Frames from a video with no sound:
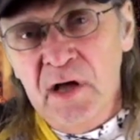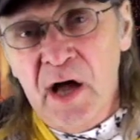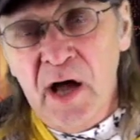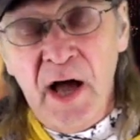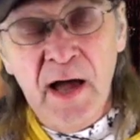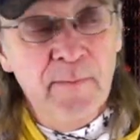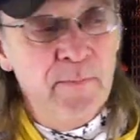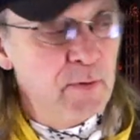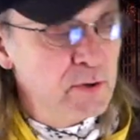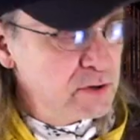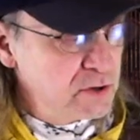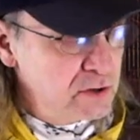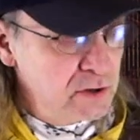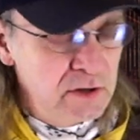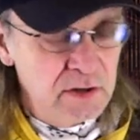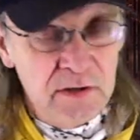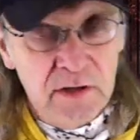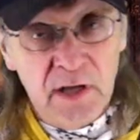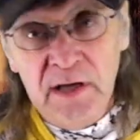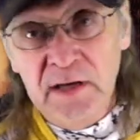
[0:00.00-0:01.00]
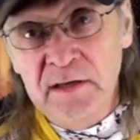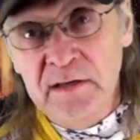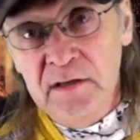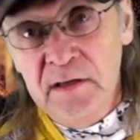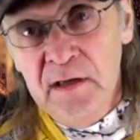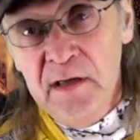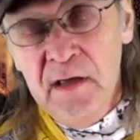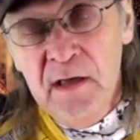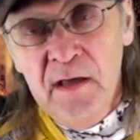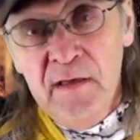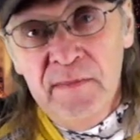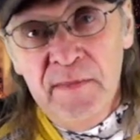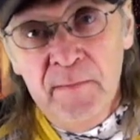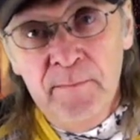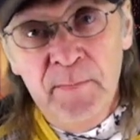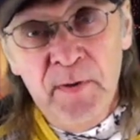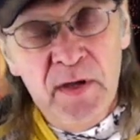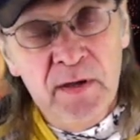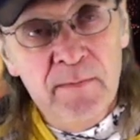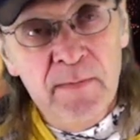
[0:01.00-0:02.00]
I personally like the
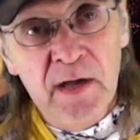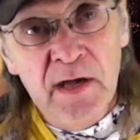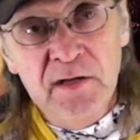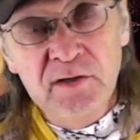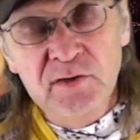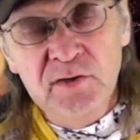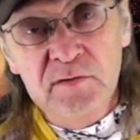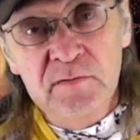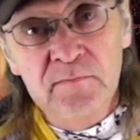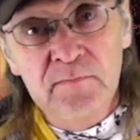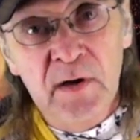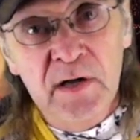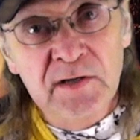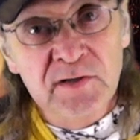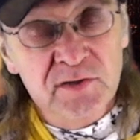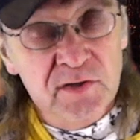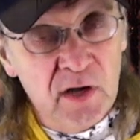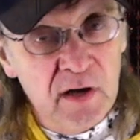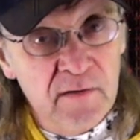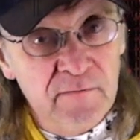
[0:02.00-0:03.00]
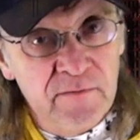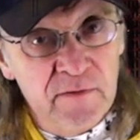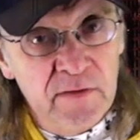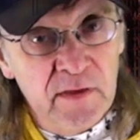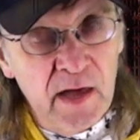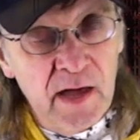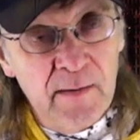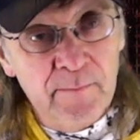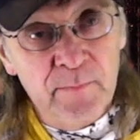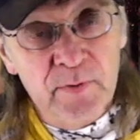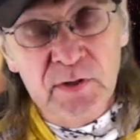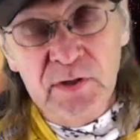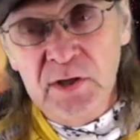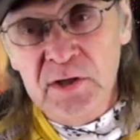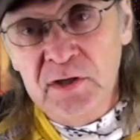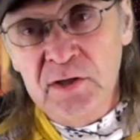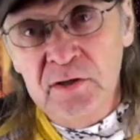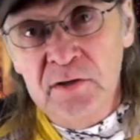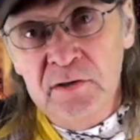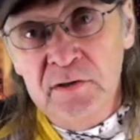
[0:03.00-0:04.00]
B major myself on that
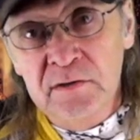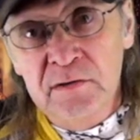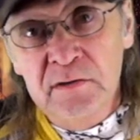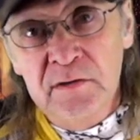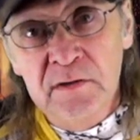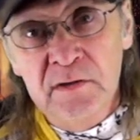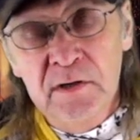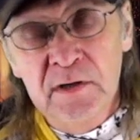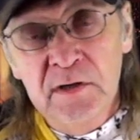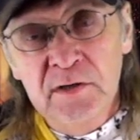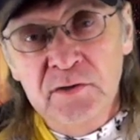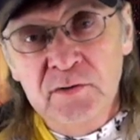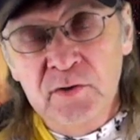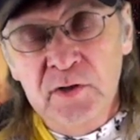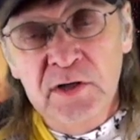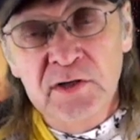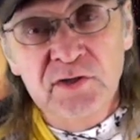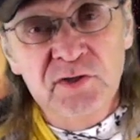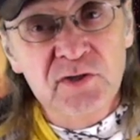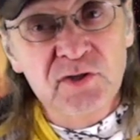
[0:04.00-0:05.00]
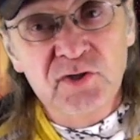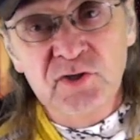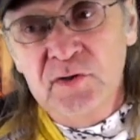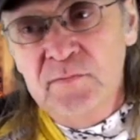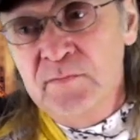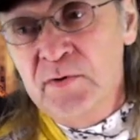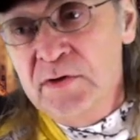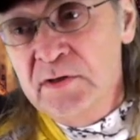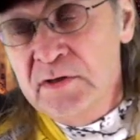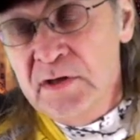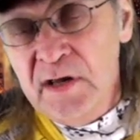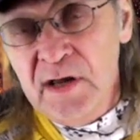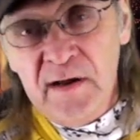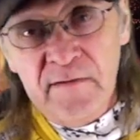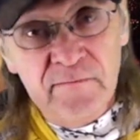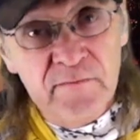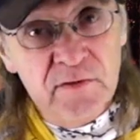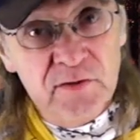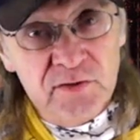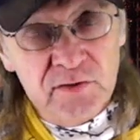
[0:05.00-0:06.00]
particular transition, but
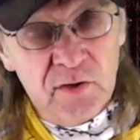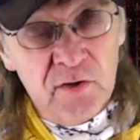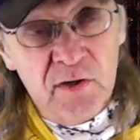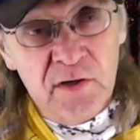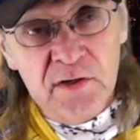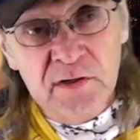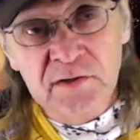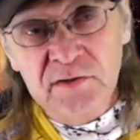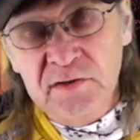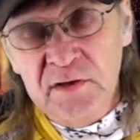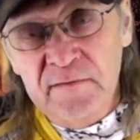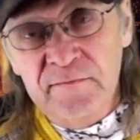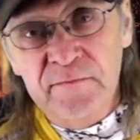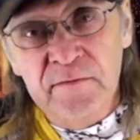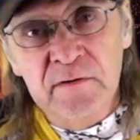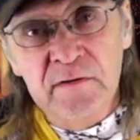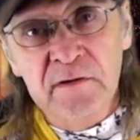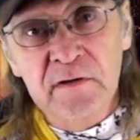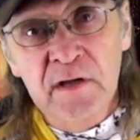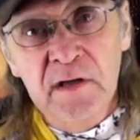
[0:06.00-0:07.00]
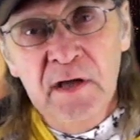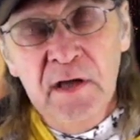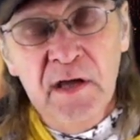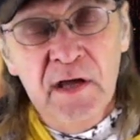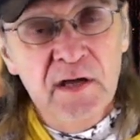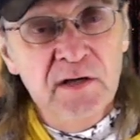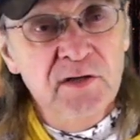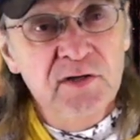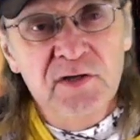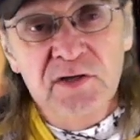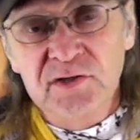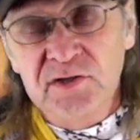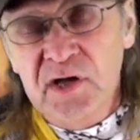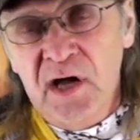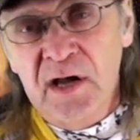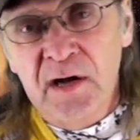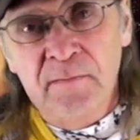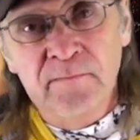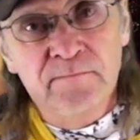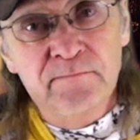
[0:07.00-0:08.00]
every song is different, and you just
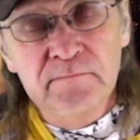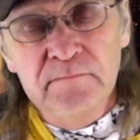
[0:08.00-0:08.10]
got to